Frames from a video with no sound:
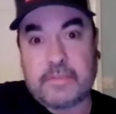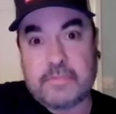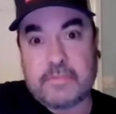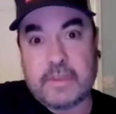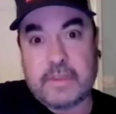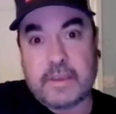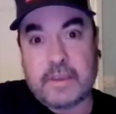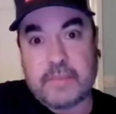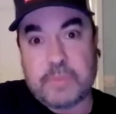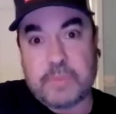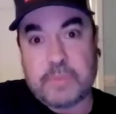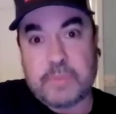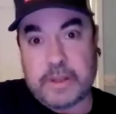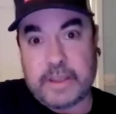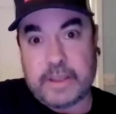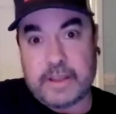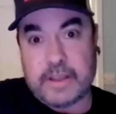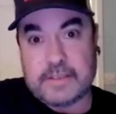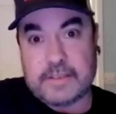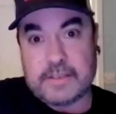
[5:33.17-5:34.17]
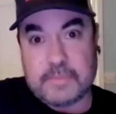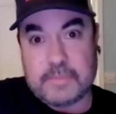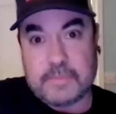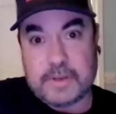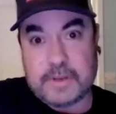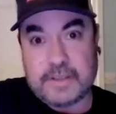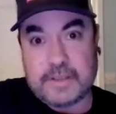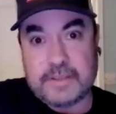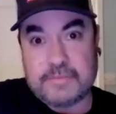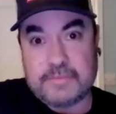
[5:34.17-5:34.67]
think I probably got
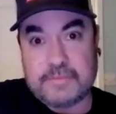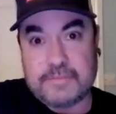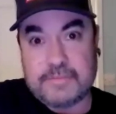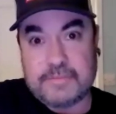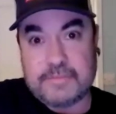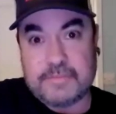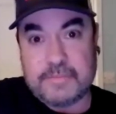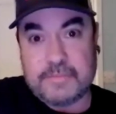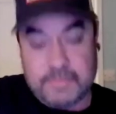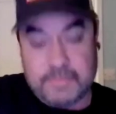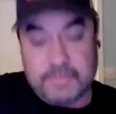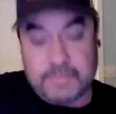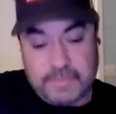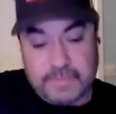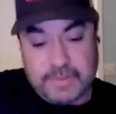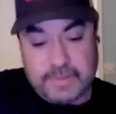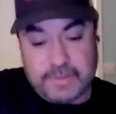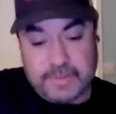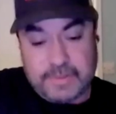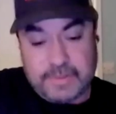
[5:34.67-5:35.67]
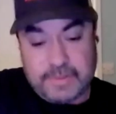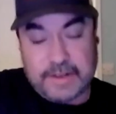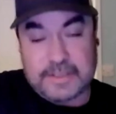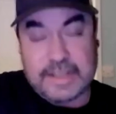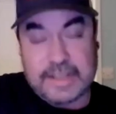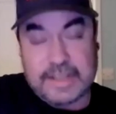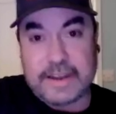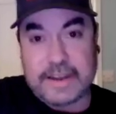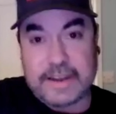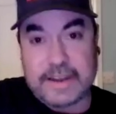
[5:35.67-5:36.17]
somebody
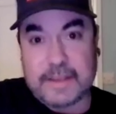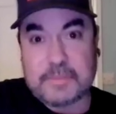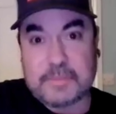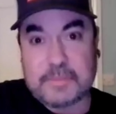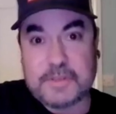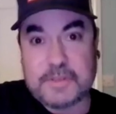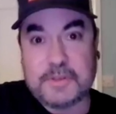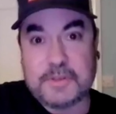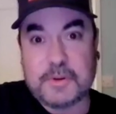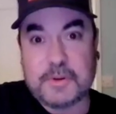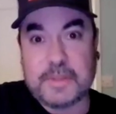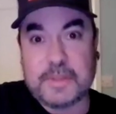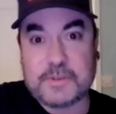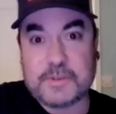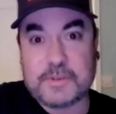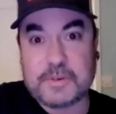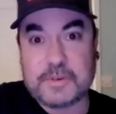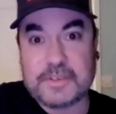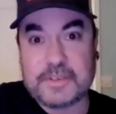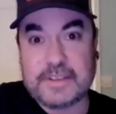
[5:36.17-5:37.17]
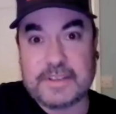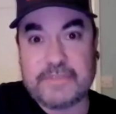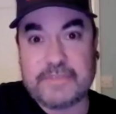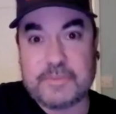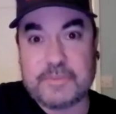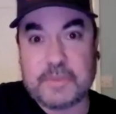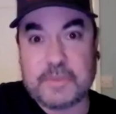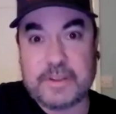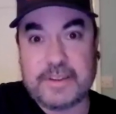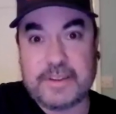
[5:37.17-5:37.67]
that's lined up to do all that sort of
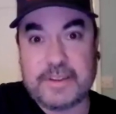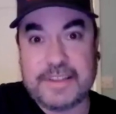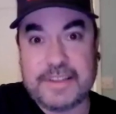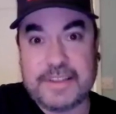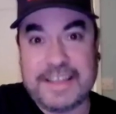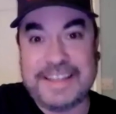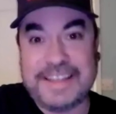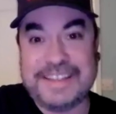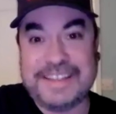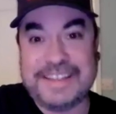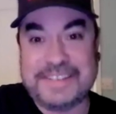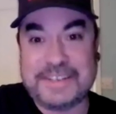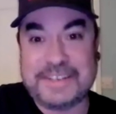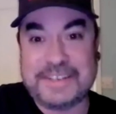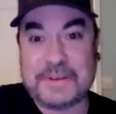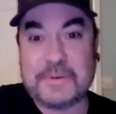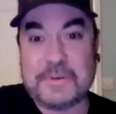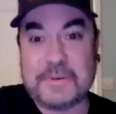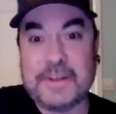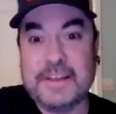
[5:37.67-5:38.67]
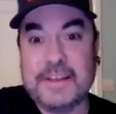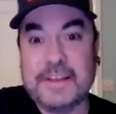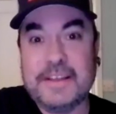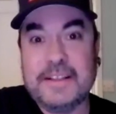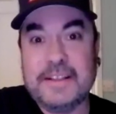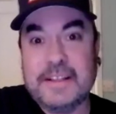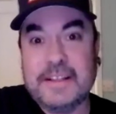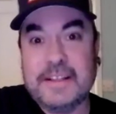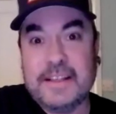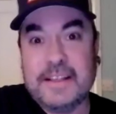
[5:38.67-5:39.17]
stuff for me. So,
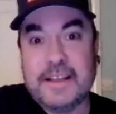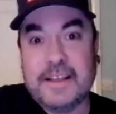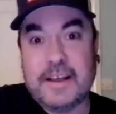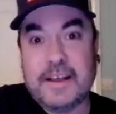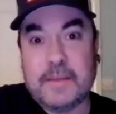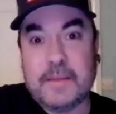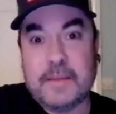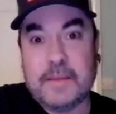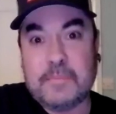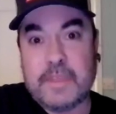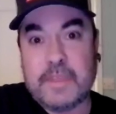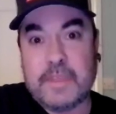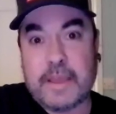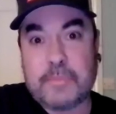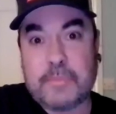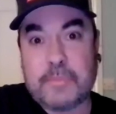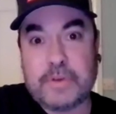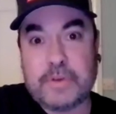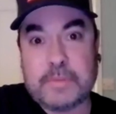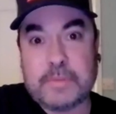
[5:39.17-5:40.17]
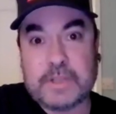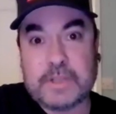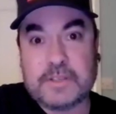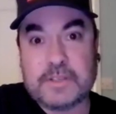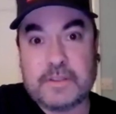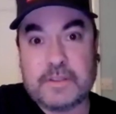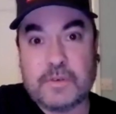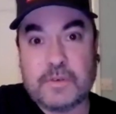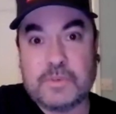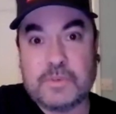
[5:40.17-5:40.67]
yeah, pretty
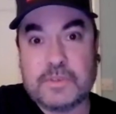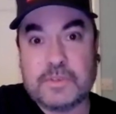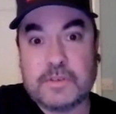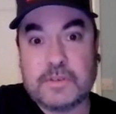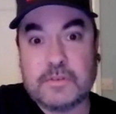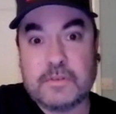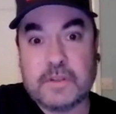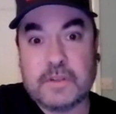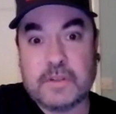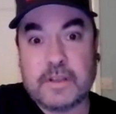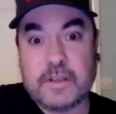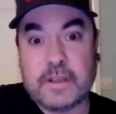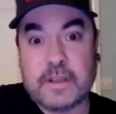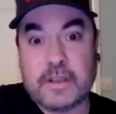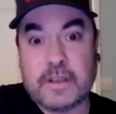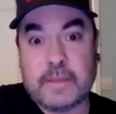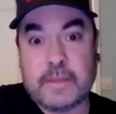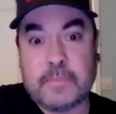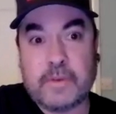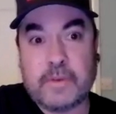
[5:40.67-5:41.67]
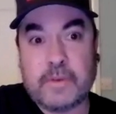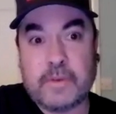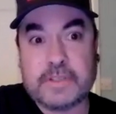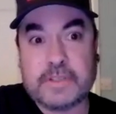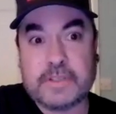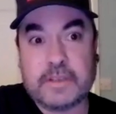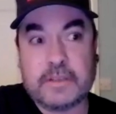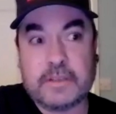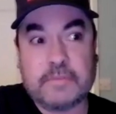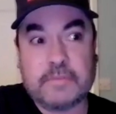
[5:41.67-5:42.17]
much those two. And
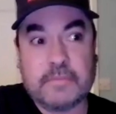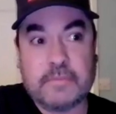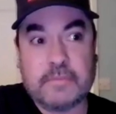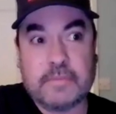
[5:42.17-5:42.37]
obviously,